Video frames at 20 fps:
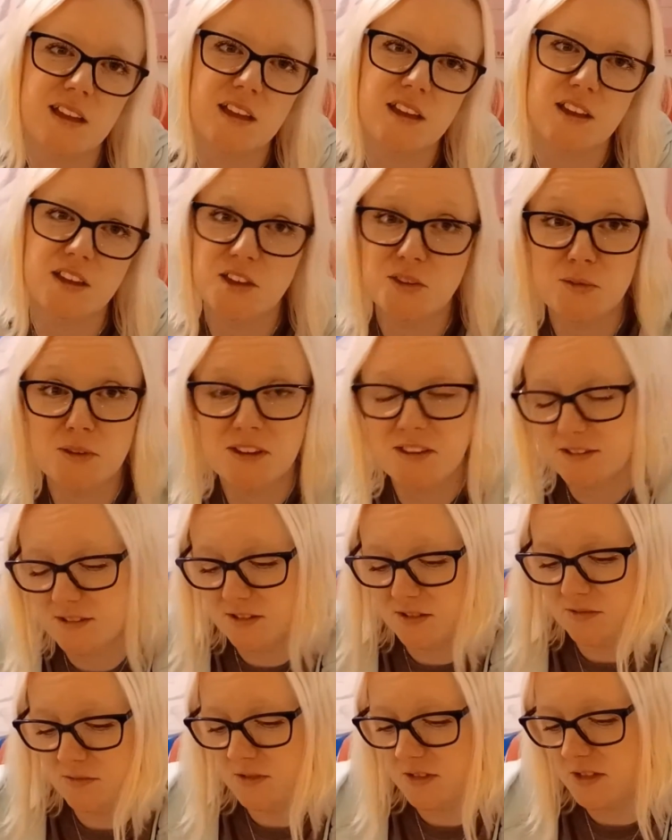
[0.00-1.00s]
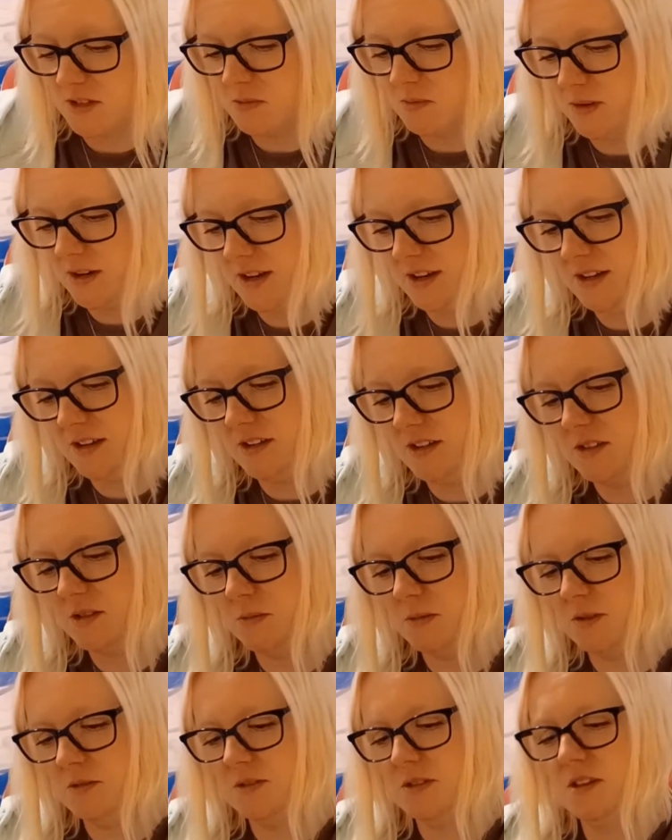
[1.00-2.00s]
Hey, no one's complaining, I
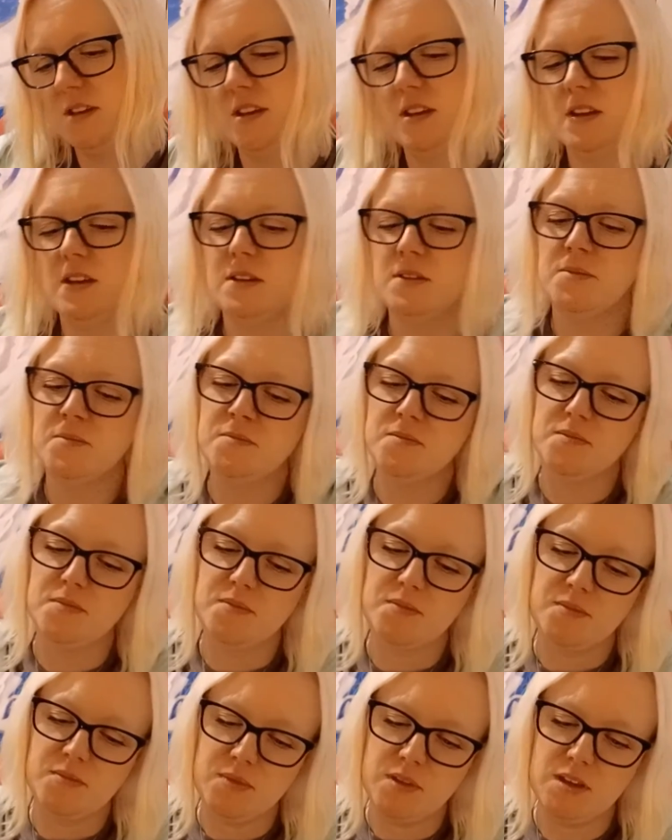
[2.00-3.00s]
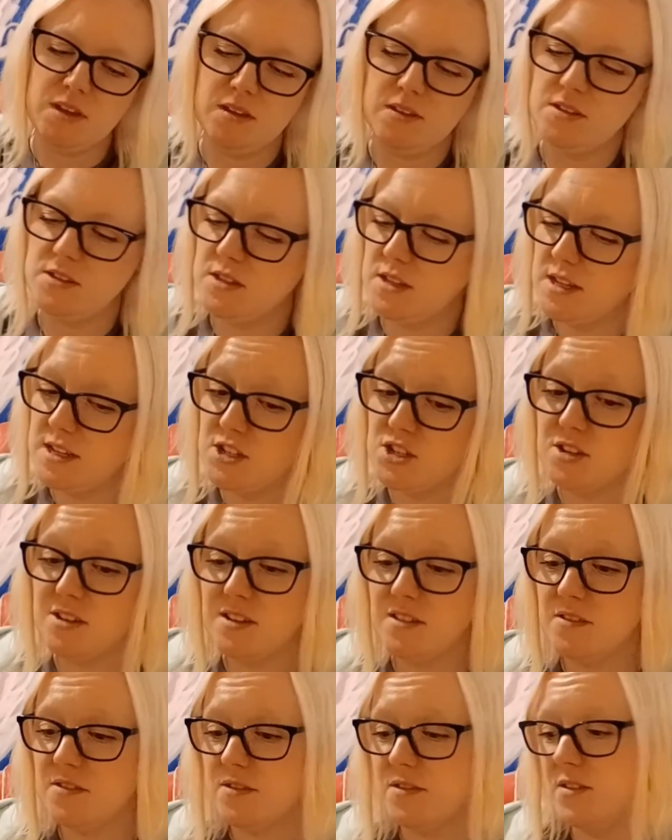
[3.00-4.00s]
suppose. But yeah, so there's your
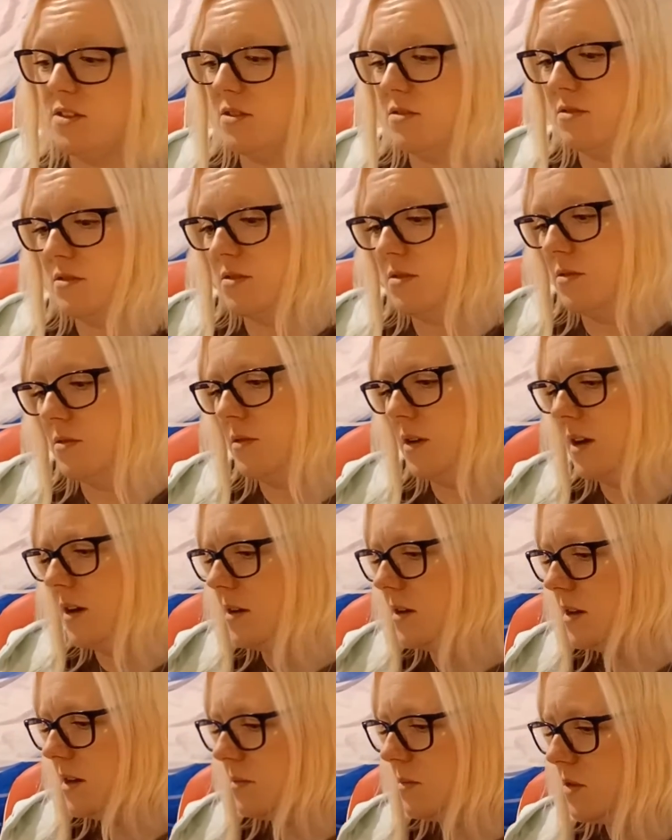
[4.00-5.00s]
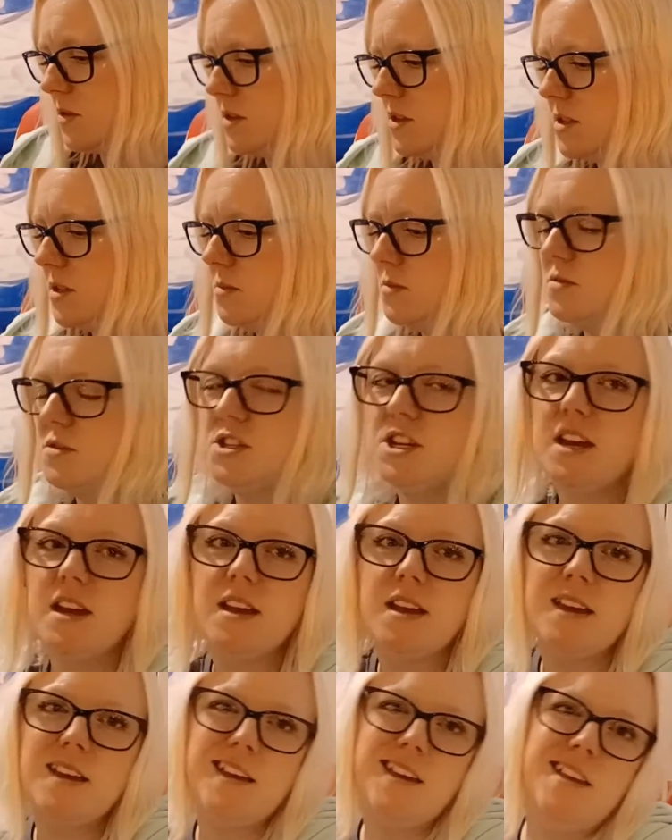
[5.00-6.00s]
love oracle. I am going to double check
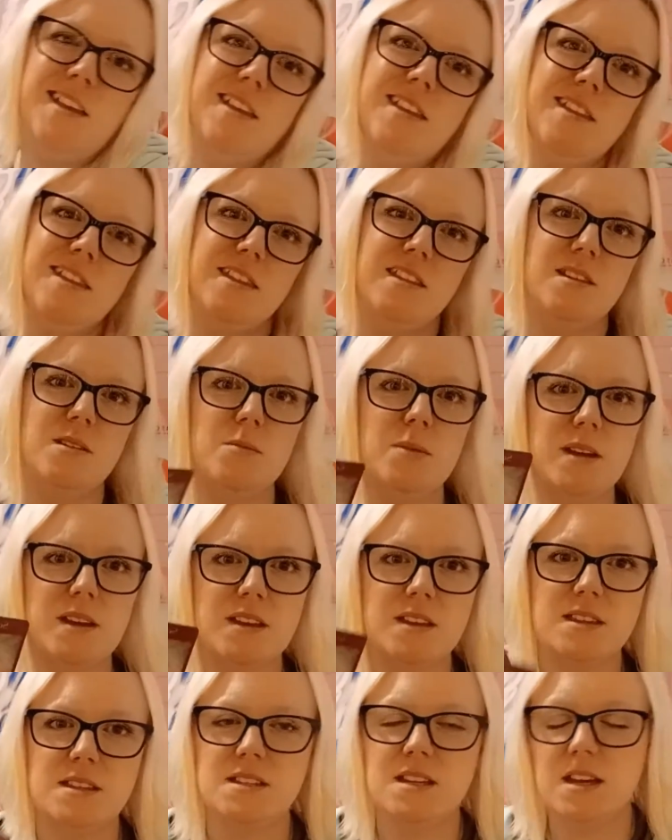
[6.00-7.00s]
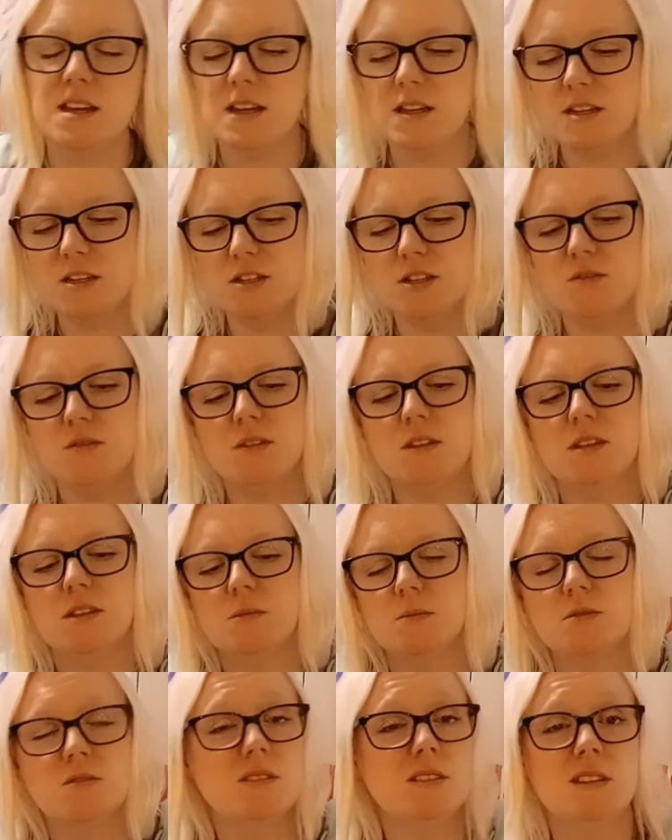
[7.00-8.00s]
the back of the deck energy for this
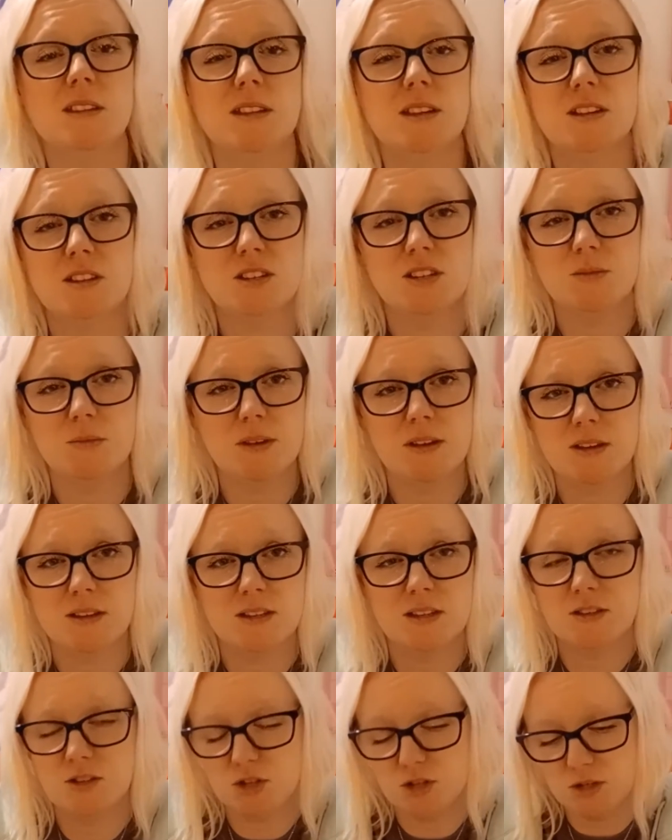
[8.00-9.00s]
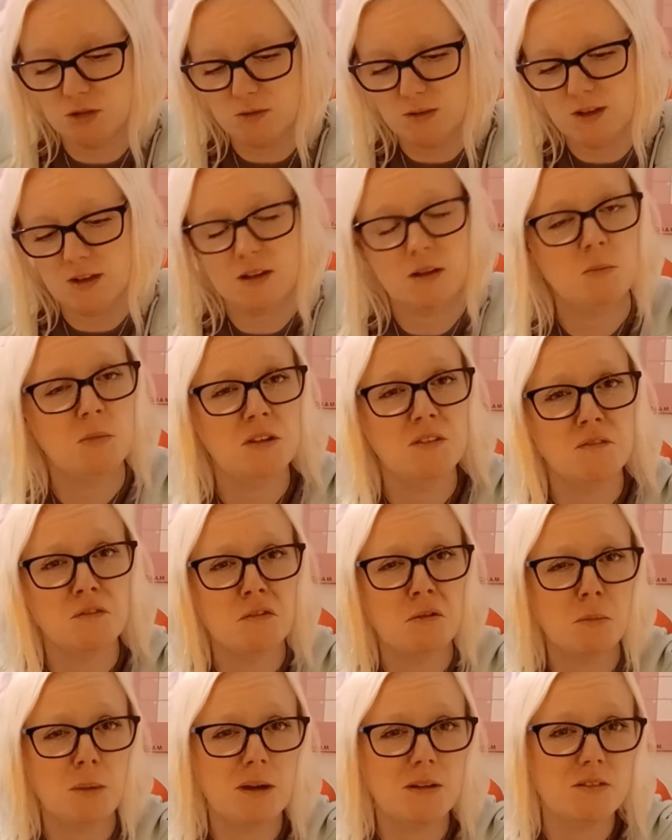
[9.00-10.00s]
because I didn't actually pay attention to it and completely
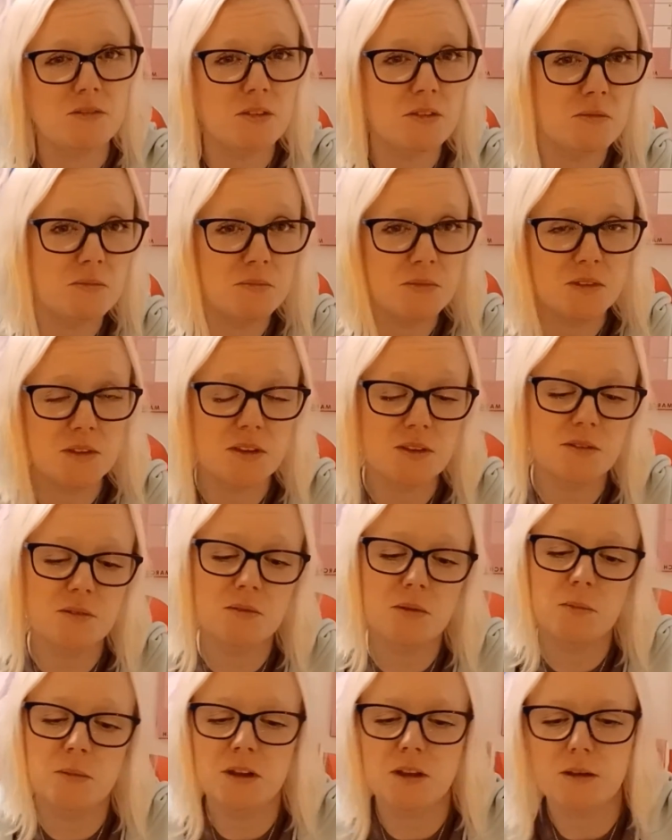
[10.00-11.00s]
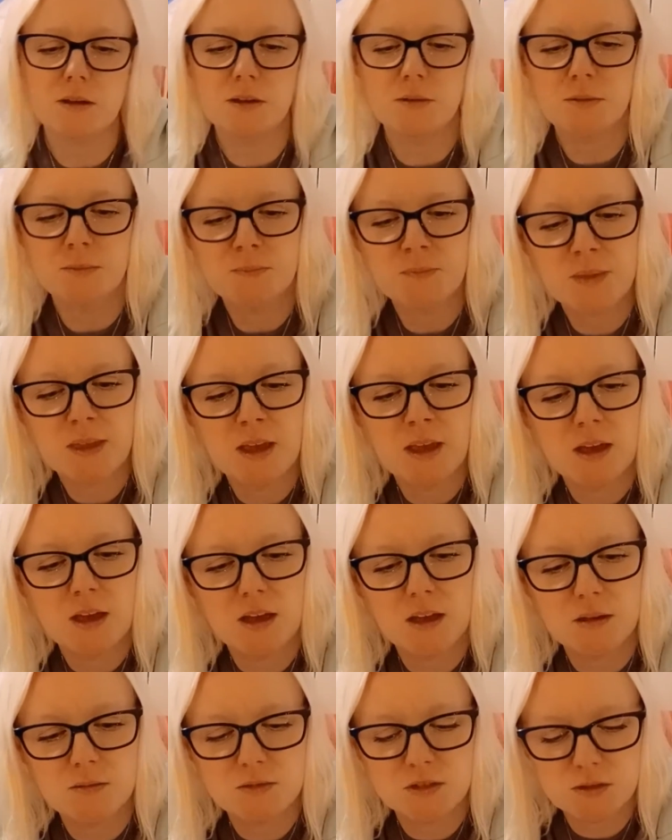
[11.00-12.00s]
forgot about it until a minute ago.
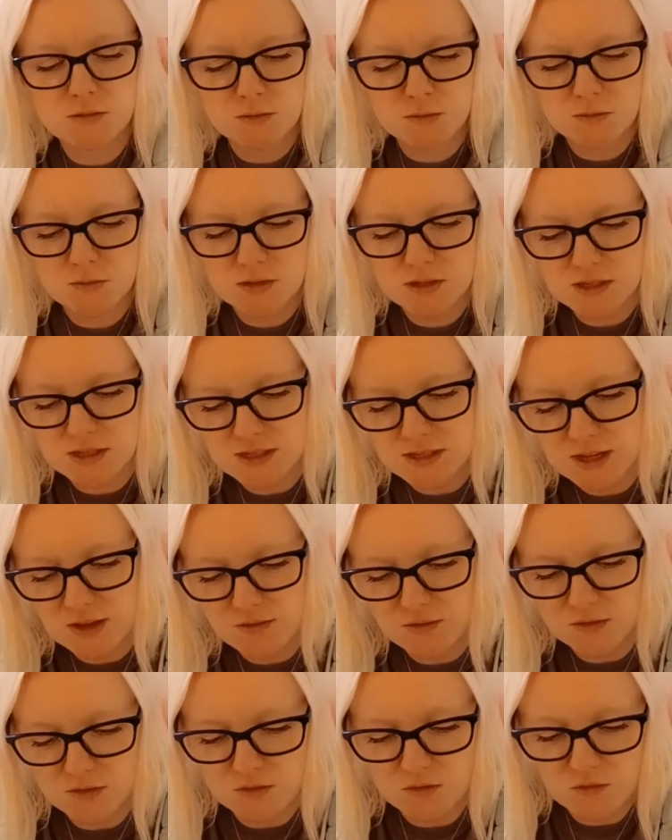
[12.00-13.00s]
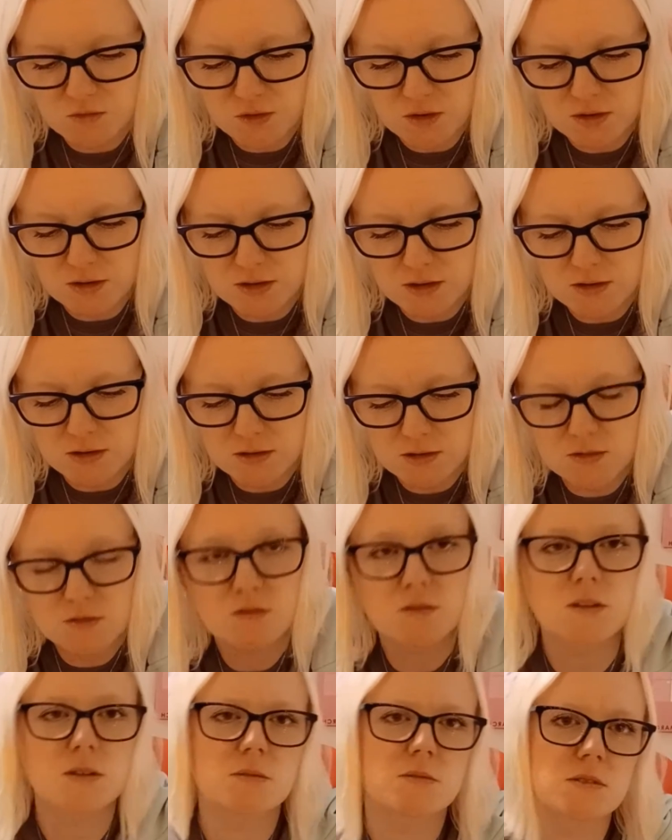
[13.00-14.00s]
So it was the 7 of Fire,
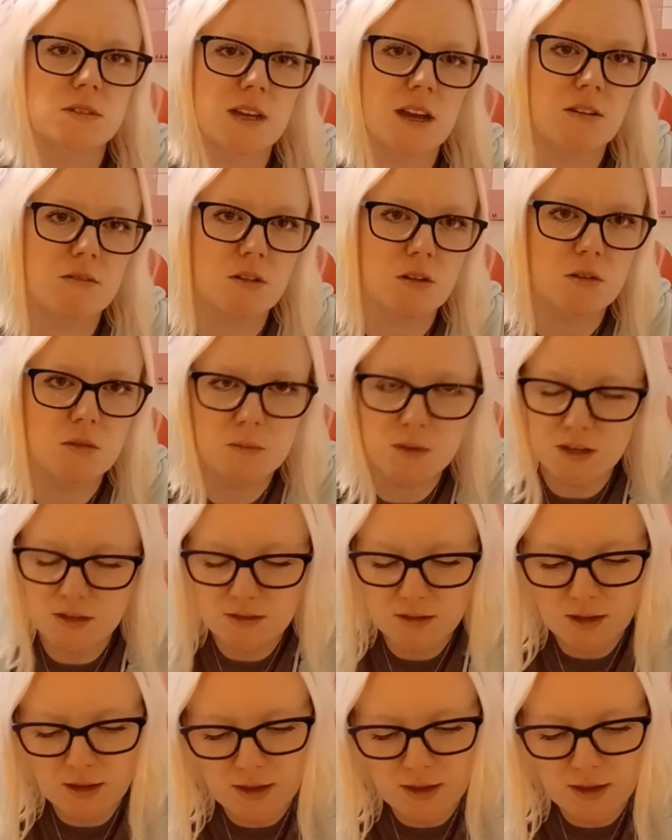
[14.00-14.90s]
tarot, I mean.